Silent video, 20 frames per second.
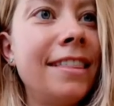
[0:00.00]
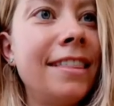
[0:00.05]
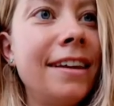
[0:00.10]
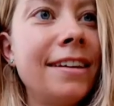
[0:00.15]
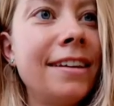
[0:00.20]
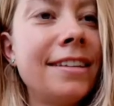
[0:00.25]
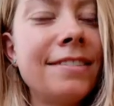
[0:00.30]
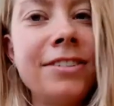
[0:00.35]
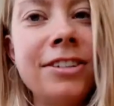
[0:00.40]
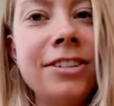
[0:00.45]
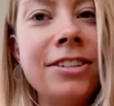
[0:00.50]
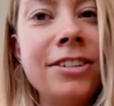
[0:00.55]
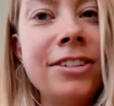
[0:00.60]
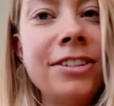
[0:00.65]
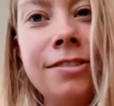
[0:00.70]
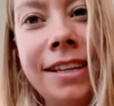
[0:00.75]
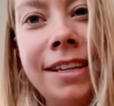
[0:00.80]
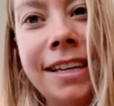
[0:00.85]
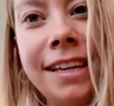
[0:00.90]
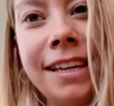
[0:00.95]
Thanks for
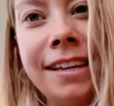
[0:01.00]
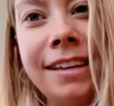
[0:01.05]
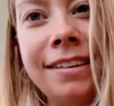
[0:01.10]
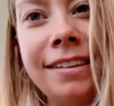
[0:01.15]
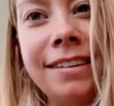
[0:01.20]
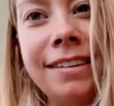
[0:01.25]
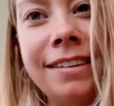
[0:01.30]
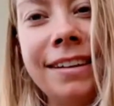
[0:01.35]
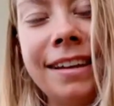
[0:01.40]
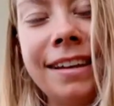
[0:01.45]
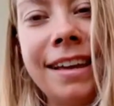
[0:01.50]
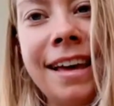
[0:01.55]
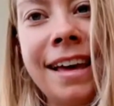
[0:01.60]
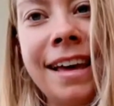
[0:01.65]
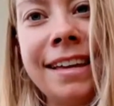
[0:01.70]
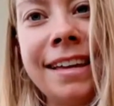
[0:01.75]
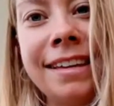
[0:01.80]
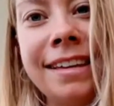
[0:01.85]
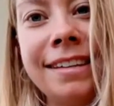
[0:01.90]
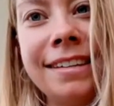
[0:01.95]
tuning in,
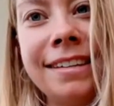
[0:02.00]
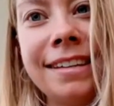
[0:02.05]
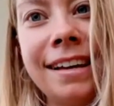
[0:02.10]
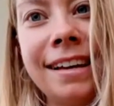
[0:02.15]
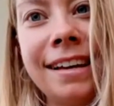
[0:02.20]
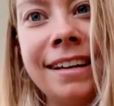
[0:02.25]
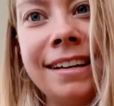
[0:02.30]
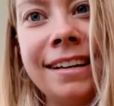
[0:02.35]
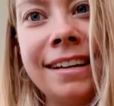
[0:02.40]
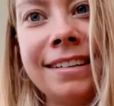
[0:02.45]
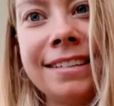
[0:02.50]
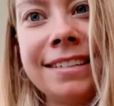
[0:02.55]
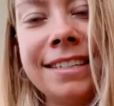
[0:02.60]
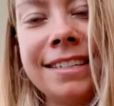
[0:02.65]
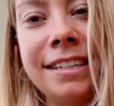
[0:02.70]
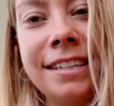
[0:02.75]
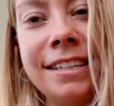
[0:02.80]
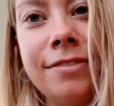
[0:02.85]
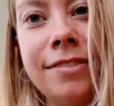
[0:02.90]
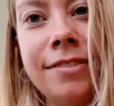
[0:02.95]
and I'll
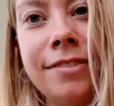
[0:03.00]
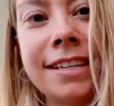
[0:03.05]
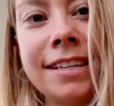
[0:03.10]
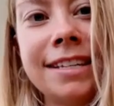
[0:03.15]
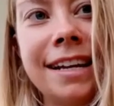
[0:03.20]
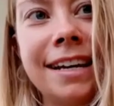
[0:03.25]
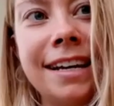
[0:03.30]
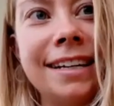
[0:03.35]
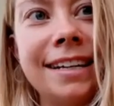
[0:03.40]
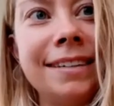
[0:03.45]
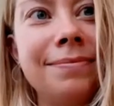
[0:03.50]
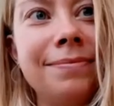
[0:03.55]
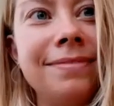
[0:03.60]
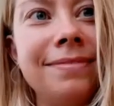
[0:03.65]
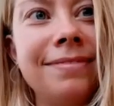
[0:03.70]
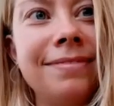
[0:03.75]
see you next time.